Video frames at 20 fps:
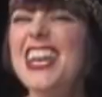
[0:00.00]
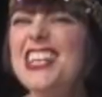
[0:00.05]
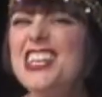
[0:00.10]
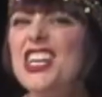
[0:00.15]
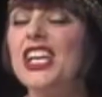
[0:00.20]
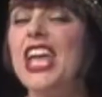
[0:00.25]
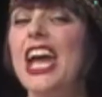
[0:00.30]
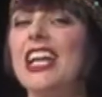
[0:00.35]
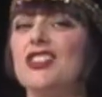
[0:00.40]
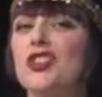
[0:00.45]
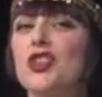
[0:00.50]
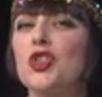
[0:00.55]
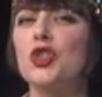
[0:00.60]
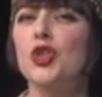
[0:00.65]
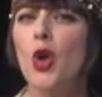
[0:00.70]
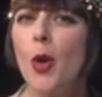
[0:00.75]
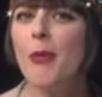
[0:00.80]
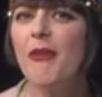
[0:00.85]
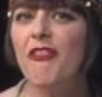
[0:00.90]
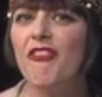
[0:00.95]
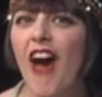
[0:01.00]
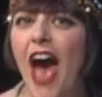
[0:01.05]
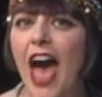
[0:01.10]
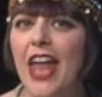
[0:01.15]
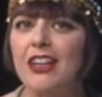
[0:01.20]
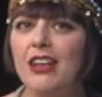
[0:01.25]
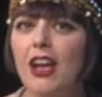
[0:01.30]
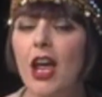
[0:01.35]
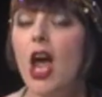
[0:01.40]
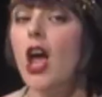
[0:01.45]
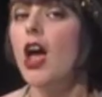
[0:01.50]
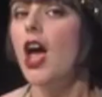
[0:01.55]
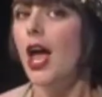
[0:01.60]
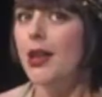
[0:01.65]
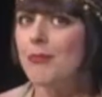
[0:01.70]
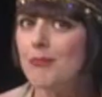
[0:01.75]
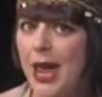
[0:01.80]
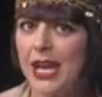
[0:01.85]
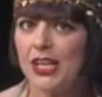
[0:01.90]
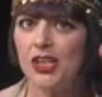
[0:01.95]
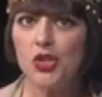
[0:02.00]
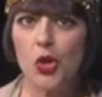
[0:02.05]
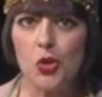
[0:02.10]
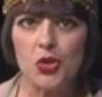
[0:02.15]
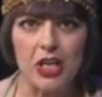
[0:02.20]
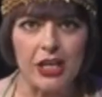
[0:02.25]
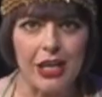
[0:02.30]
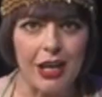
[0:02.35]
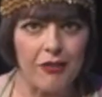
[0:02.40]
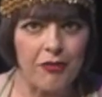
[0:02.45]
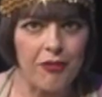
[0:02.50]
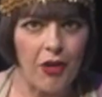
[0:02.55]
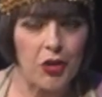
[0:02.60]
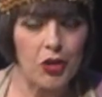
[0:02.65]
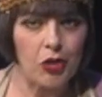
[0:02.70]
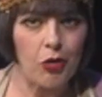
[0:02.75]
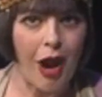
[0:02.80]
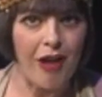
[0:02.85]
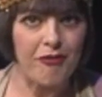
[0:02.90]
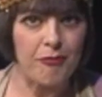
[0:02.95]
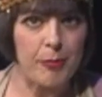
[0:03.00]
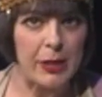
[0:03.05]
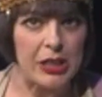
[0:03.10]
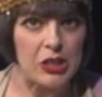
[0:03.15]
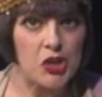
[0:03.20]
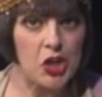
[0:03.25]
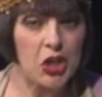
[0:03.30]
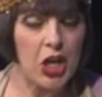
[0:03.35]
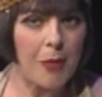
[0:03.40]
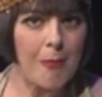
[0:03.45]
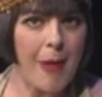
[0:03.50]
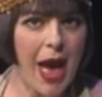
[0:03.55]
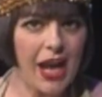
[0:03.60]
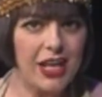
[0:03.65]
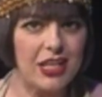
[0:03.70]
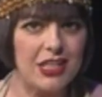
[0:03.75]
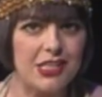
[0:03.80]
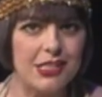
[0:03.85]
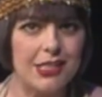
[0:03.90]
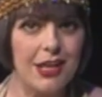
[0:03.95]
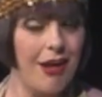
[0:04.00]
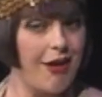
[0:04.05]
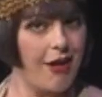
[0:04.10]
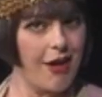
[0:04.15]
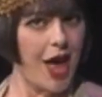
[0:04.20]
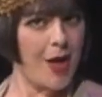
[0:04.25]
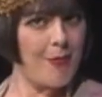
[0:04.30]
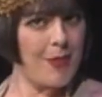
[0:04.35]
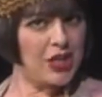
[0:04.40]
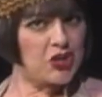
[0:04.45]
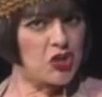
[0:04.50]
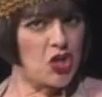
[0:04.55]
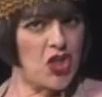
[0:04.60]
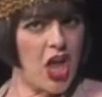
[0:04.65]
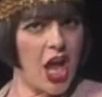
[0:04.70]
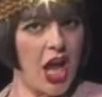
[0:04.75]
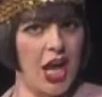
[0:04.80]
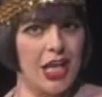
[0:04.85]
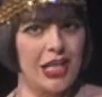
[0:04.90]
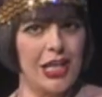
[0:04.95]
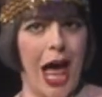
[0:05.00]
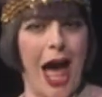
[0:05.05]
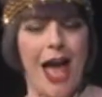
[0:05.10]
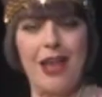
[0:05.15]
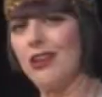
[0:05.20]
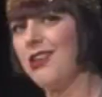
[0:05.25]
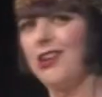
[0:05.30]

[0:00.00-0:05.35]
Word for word: you get super fat and make sure you get photographed binging at Macca's. Imagine the headline.